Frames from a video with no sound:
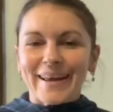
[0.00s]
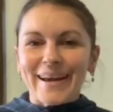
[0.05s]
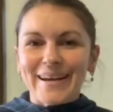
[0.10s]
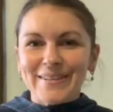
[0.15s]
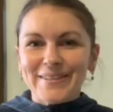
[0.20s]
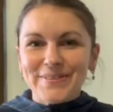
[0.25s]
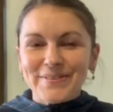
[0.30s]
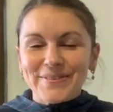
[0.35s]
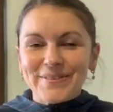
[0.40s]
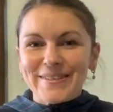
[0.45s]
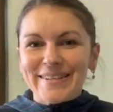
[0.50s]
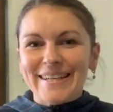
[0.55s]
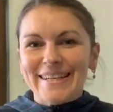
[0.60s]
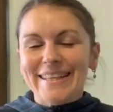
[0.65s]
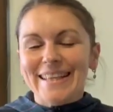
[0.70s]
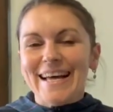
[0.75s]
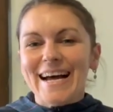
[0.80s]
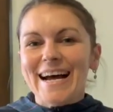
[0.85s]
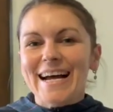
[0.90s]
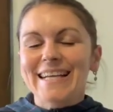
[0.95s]
I do
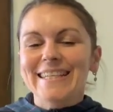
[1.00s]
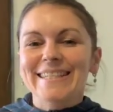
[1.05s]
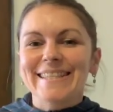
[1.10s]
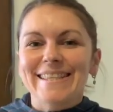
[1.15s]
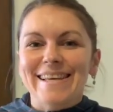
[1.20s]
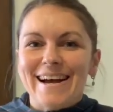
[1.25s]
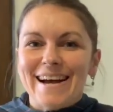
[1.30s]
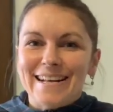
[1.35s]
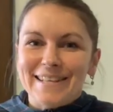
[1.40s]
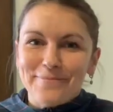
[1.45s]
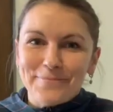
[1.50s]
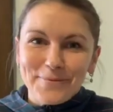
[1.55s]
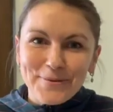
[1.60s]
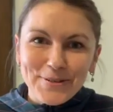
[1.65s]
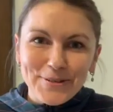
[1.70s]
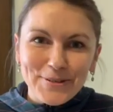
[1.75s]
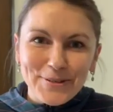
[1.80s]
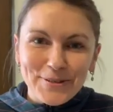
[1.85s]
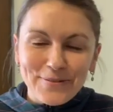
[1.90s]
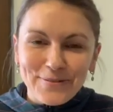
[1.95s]
realize that
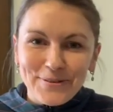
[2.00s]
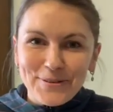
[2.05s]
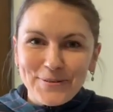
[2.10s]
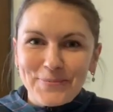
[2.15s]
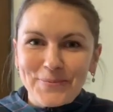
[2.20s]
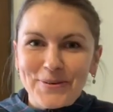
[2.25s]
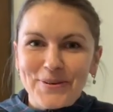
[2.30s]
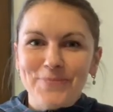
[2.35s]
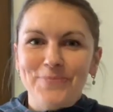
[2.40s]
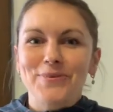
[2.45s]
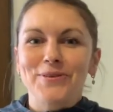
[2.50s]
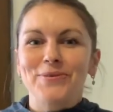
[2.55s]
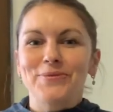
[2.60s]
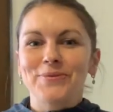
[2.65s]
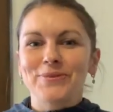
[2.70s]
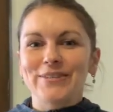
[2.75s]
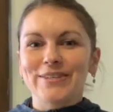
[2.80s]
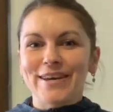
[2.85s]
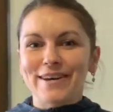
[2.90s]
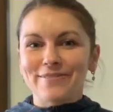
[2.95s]
most of you probably
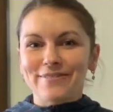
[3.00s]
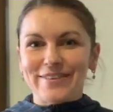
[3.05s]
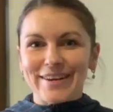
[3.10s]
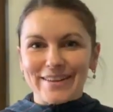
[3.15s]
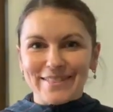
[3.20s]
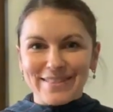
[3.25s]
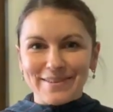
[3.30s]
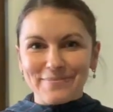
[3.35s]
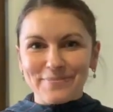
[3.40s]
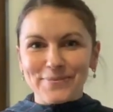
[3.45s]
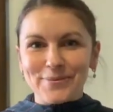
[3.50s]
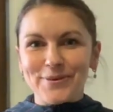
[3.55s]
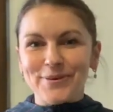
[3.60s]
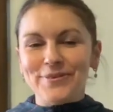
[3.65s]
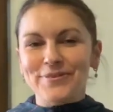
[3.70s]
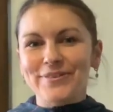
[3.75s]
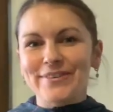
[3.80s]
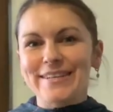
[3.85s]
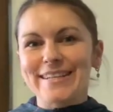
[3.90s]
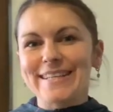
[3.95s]
would have read the
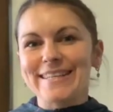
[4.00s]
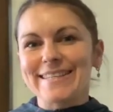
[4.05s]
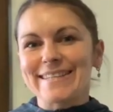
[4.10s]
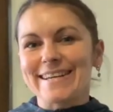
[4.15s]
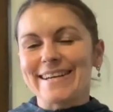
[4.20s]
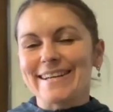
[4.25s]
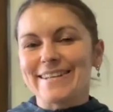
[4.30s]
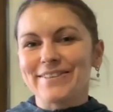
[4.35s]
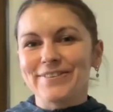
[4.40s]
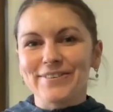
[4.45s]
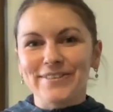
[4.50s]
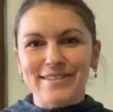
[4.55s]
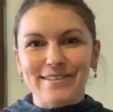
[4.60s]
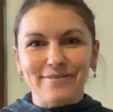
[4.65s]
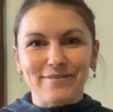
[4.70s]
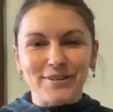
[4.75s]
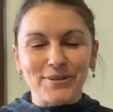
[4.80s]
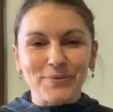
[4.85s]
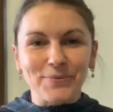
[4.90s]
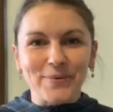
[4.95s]
Prophet not
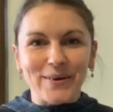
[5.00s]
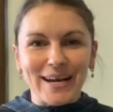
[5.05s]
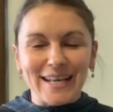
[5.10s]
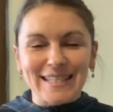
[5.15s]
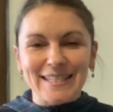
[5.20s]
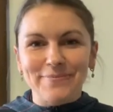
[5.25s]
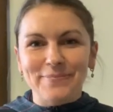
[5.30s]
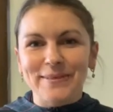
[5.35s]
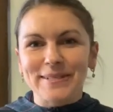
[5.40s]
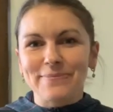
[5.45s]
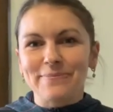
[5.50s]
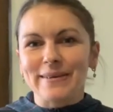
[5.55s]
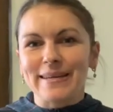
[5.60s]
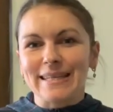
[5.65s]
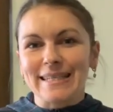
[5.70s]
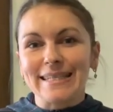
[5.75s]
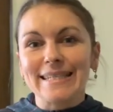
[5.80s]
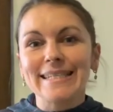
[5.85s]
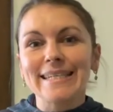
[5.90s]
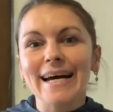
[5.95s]
even once but
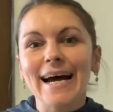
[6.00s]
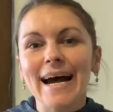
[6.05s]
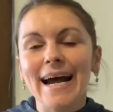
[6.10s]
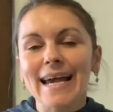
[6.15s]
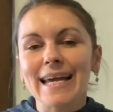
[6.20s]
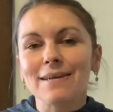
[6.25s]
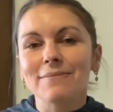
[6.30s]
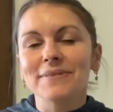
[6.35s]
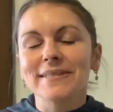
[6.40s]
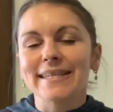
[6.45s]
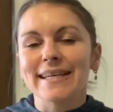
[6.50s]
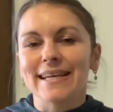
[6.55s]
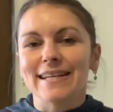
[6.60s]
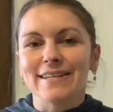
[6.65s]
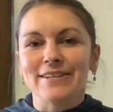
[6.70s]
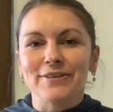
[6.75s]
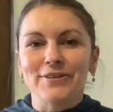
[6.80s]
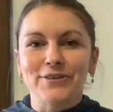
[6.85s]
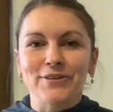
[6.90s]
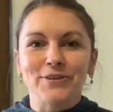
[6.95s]
many times,
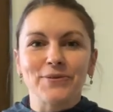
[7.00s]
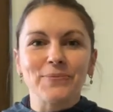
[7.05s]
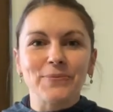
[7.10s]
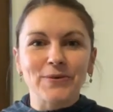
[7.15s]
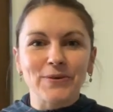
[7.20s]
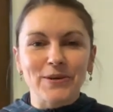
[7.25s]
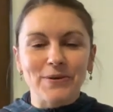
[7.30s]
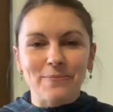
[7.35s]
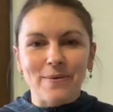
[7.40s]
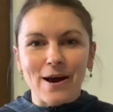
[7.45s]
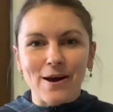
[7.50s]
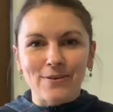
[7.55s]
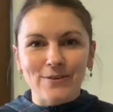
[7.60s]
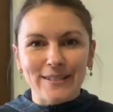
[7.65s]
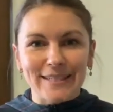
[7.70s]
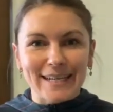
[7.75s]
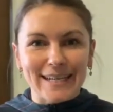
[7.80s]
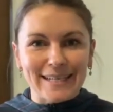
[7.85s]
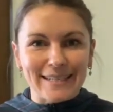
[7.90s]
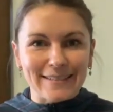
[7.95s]
and you know more
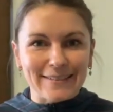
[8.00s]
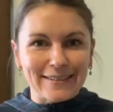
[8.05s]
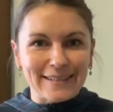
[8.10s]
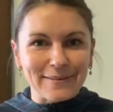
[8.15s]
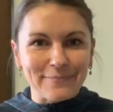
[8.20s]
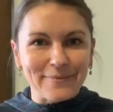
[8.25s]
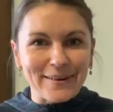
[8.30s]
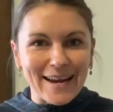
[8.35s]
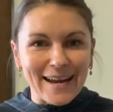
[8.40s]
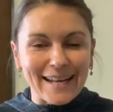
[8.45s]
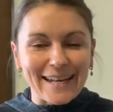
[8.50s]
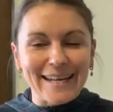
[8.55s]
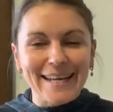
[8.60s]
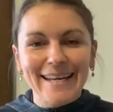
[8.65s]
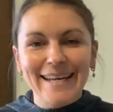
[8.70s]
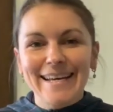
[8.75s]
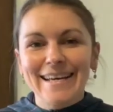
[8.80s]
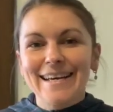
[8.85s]
about Kahlil Gibran.